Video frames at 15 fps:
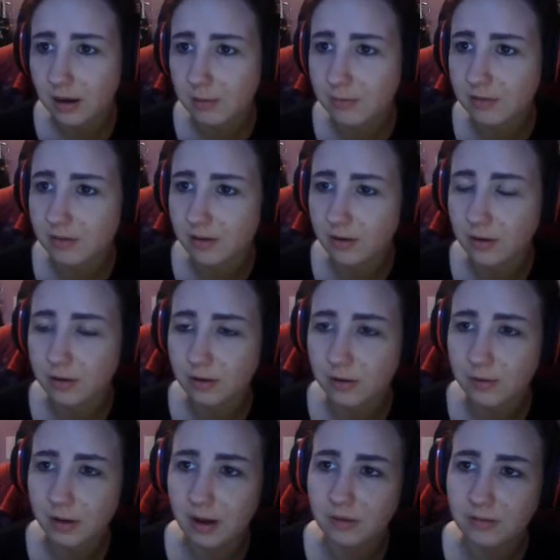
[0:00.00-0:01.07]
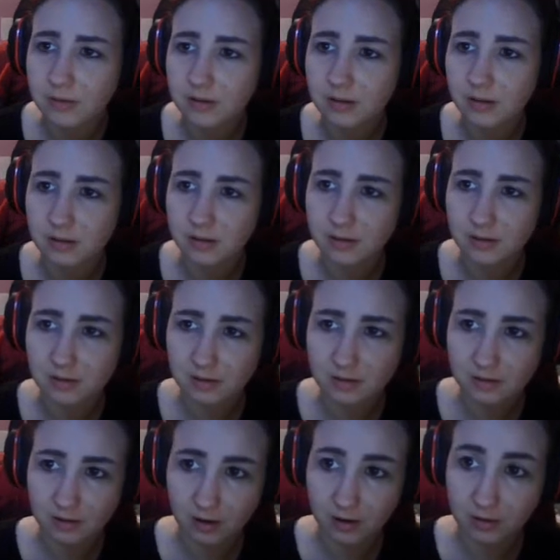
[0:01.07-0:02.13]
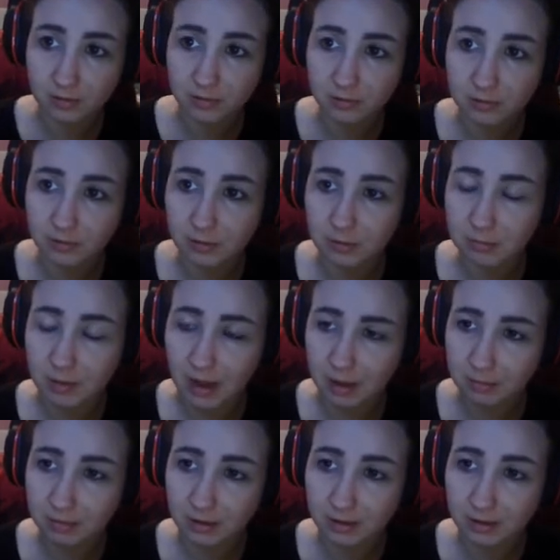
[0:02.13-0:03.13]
So you have to start with map